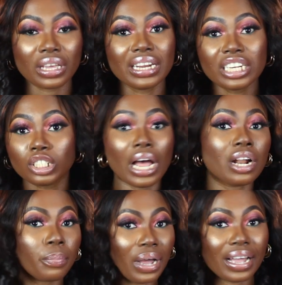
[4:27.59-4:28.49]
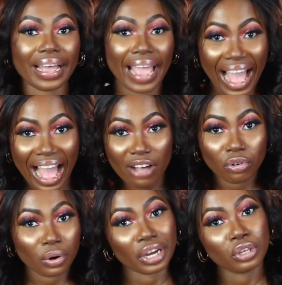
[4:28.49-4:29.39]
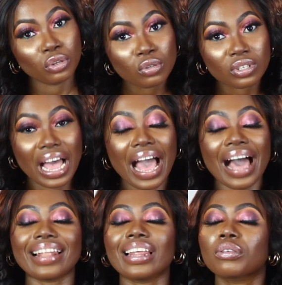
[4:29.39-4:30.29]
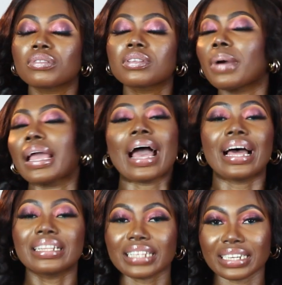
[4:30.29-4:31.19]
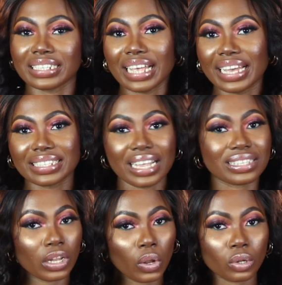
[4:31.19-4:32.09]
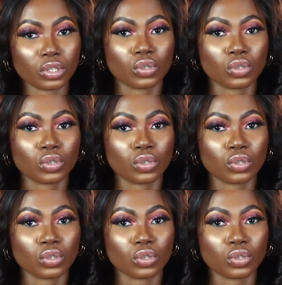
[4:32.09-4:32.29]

In each handbag I have or I like using my hand sanitizers a lot.